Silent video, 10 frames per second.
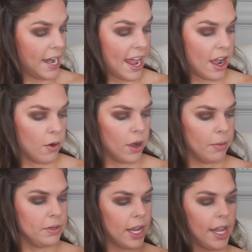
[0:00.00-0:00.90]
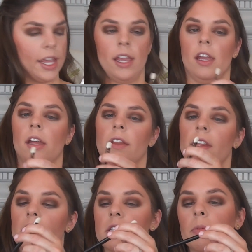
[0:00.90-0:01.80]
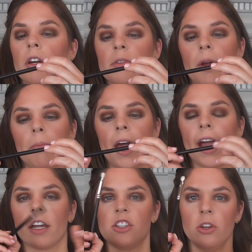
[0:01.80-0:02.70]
Now I'm taking this brush by MAC